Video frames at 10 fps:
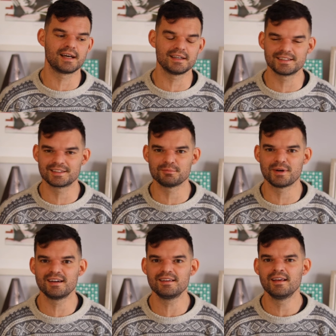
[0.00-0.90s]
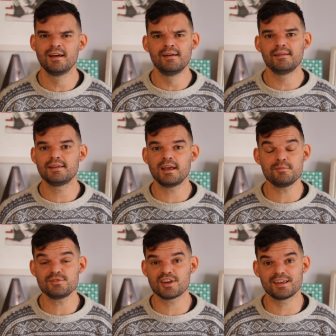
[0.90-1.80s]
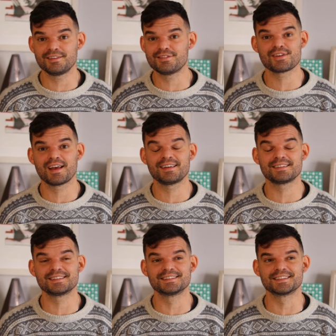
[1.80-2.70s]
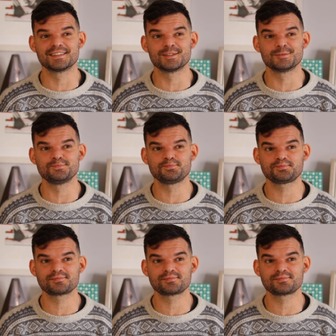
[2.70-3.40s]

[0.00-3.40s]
like my name change and um,